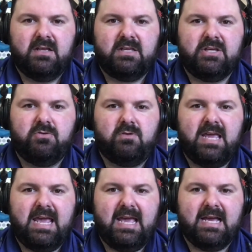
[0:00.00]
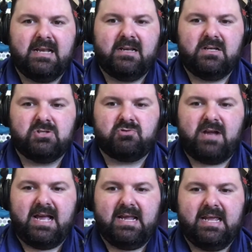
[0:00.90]
you can
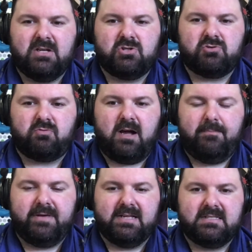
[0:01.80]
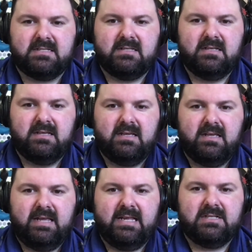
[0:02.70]
drag and drop it
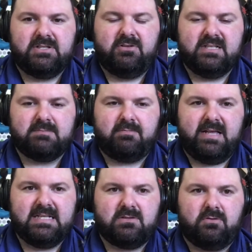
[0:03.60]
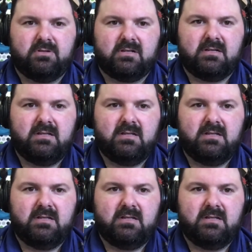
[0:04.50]
into this placeholder